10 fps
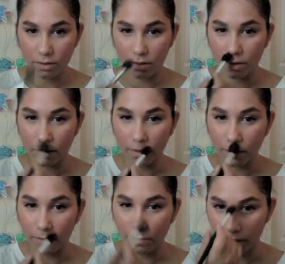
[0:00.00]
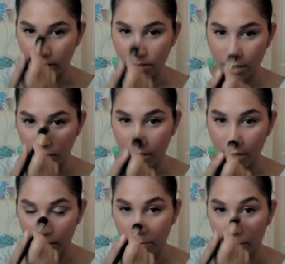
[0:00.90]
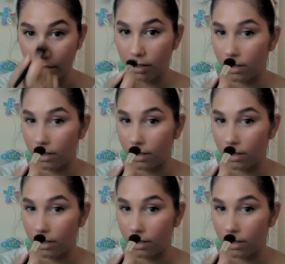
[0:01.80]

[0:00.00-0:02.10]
I don't know if you can see all that, but